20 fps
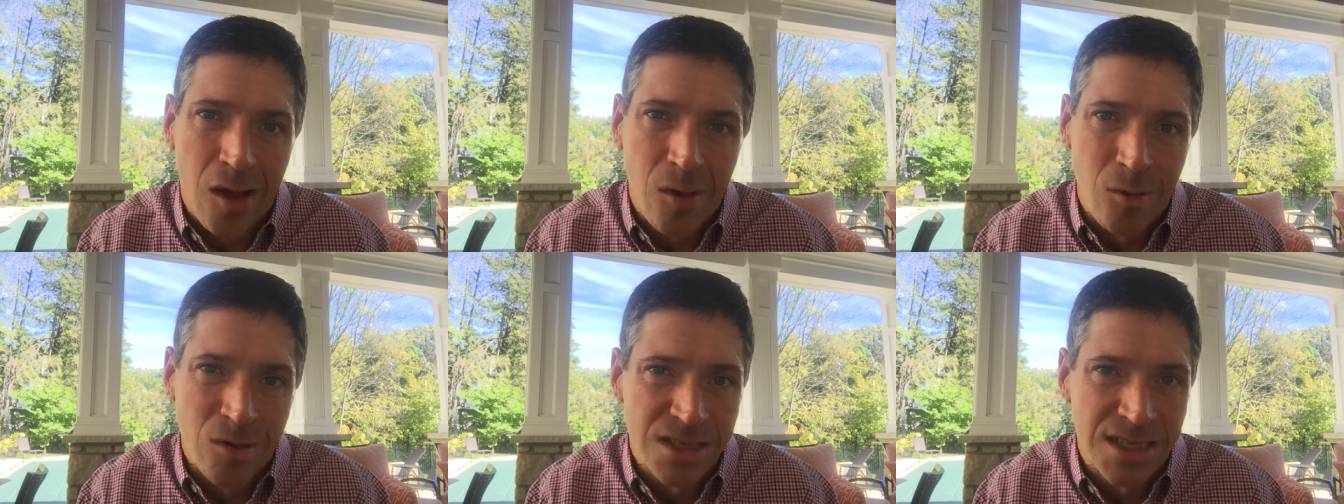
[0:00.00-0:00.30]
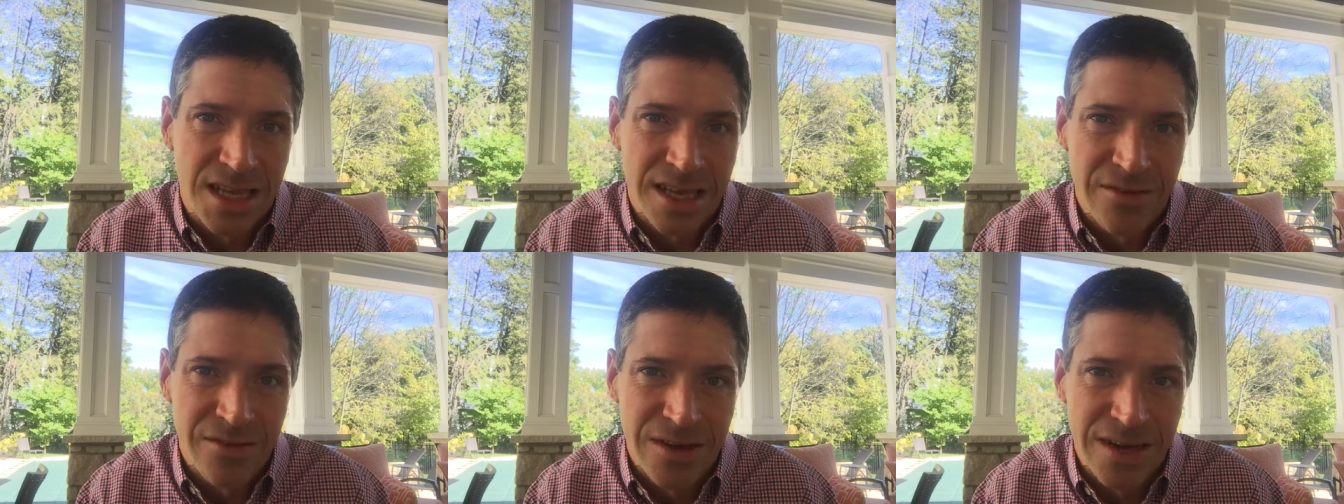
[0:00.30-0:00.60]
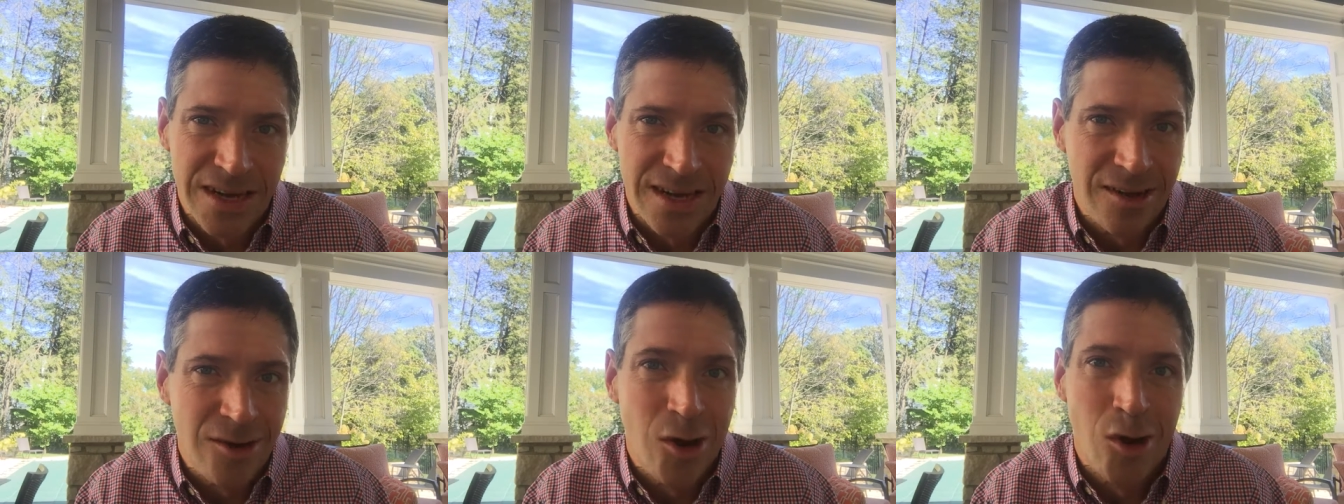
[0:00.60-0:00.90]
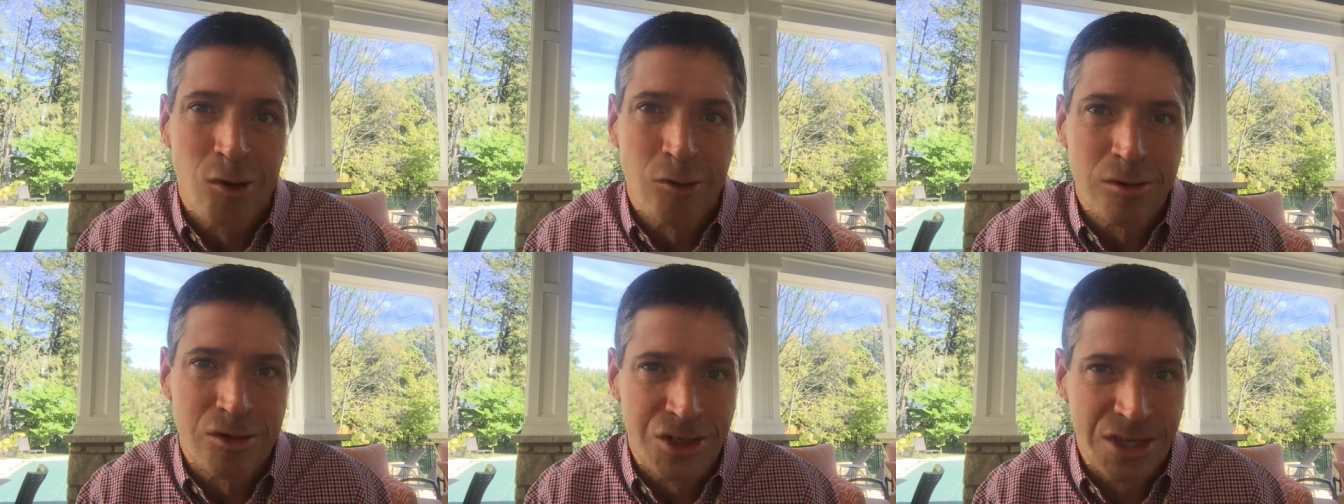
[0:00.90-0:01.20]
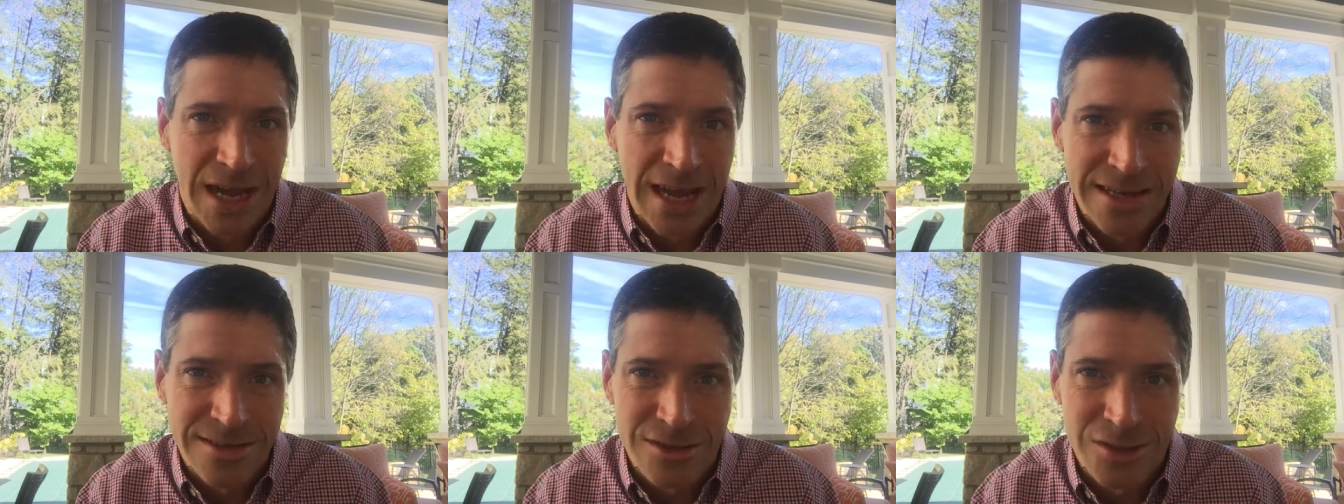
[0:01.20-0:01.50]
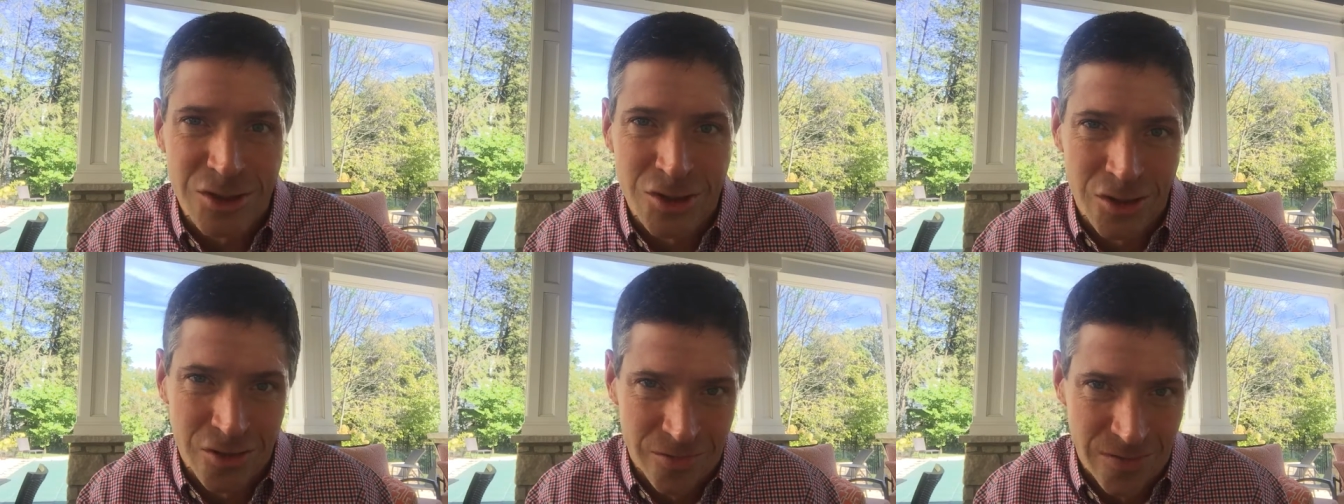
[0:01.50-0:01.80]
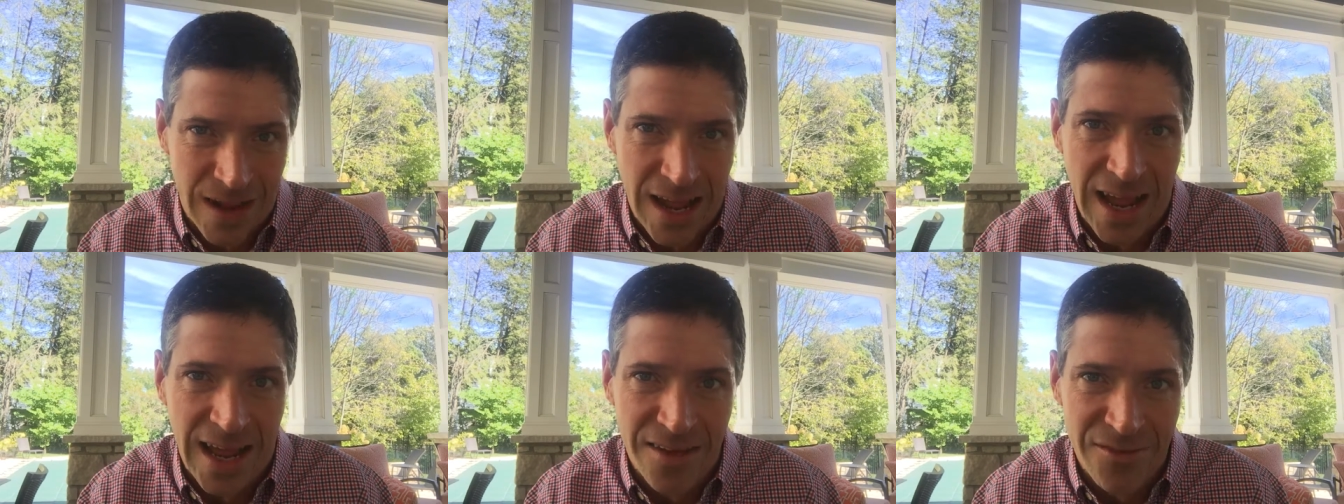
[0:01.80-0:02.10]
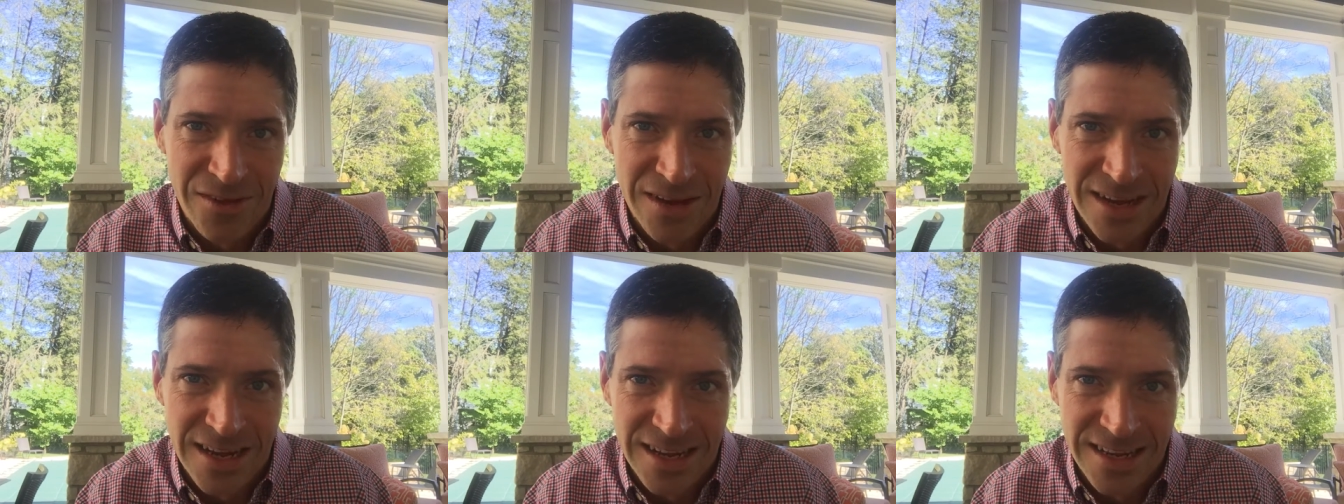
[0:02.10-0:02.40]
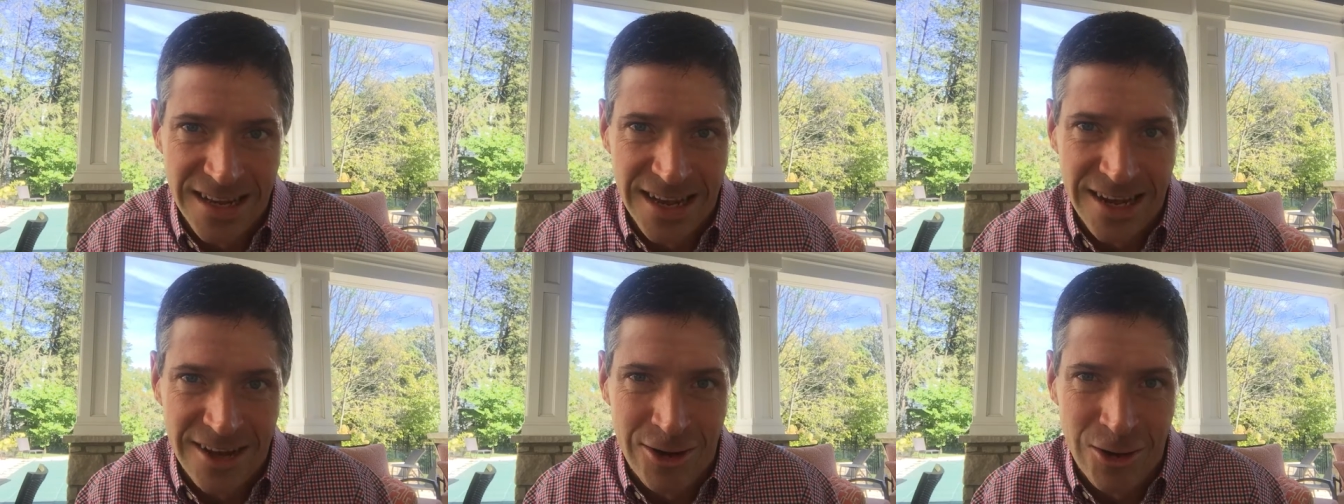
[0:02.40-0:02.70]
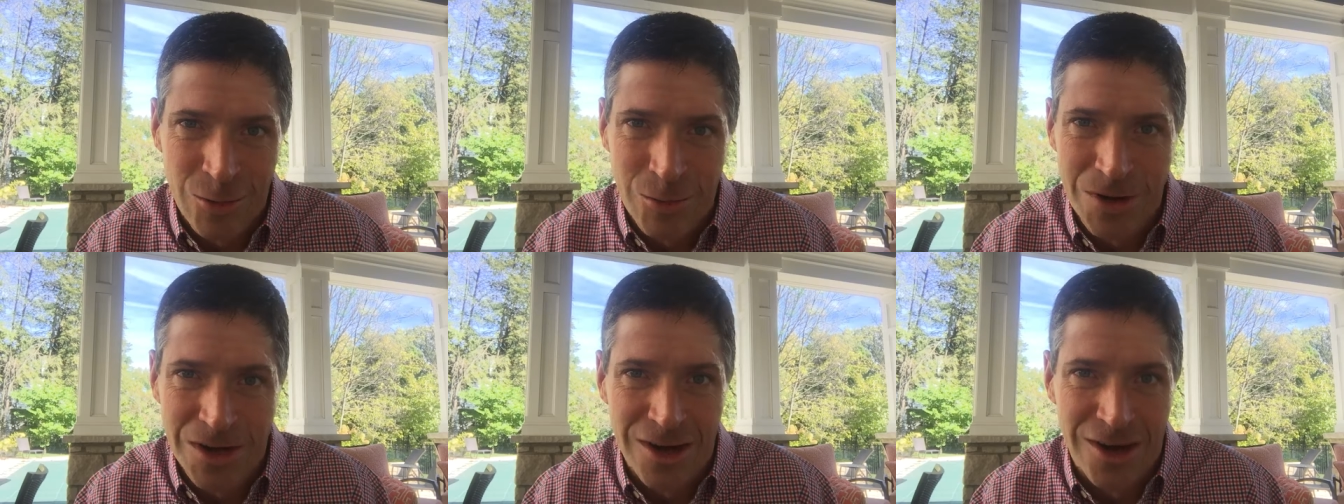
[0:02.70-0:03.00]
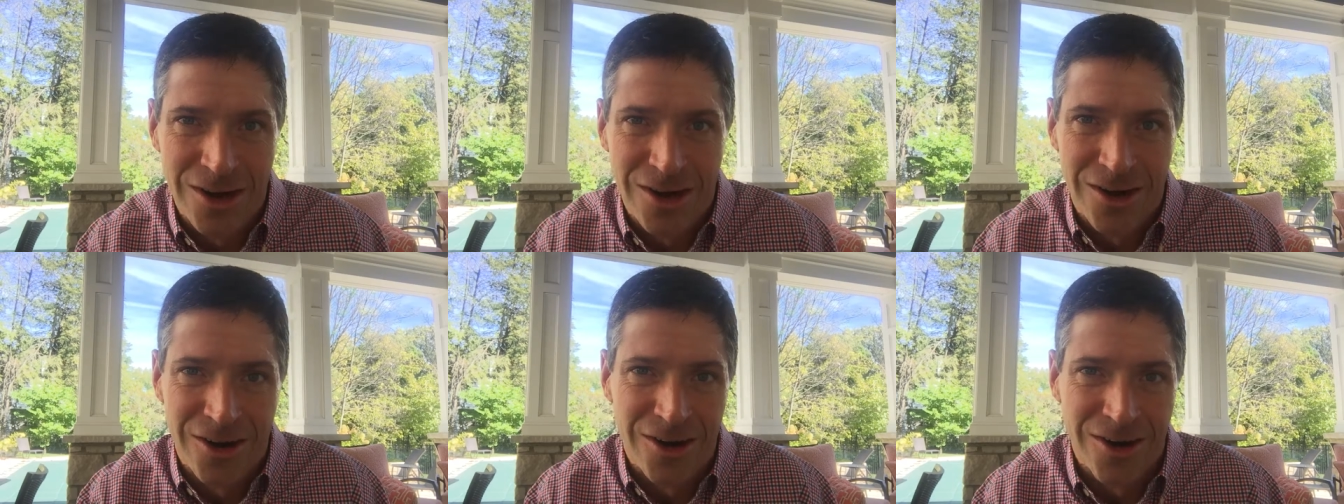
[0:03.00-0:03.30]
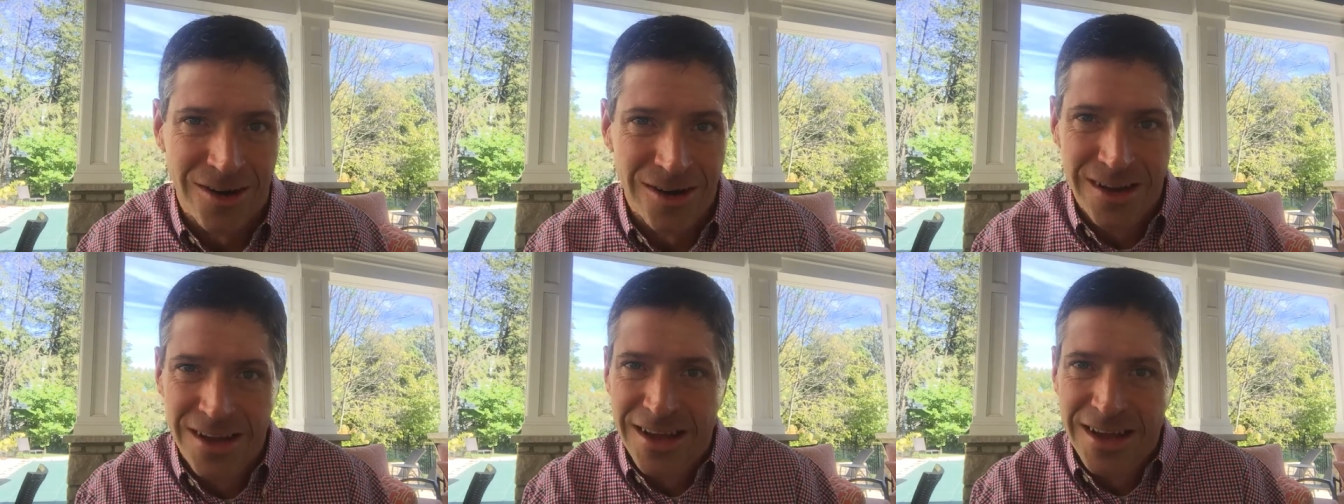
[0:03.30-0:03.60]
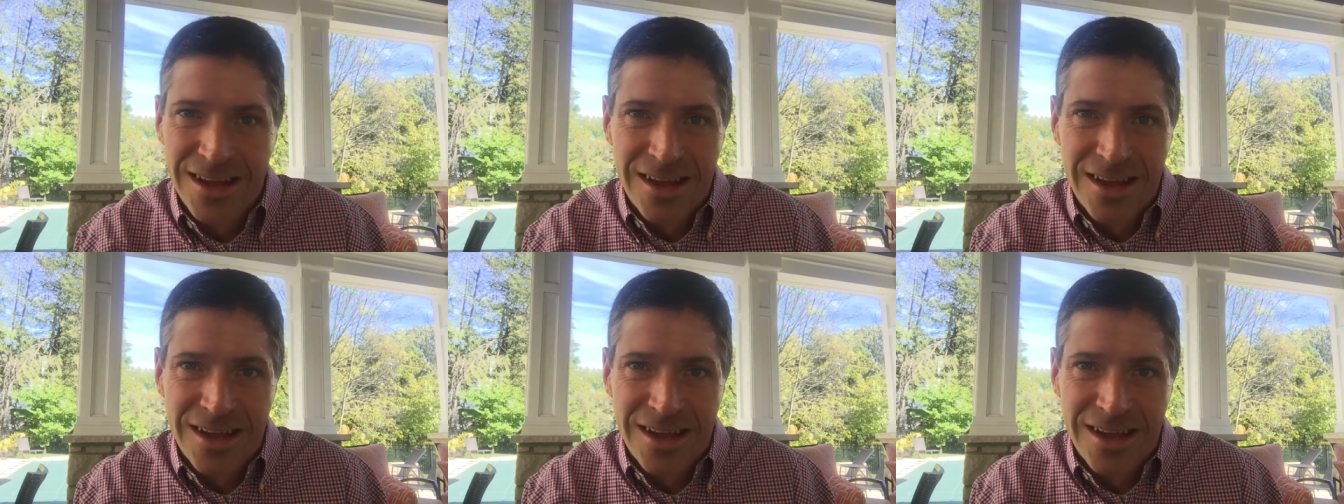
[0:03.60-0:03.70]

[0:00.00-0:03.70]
Was given no chance of surviving, and yet here we are,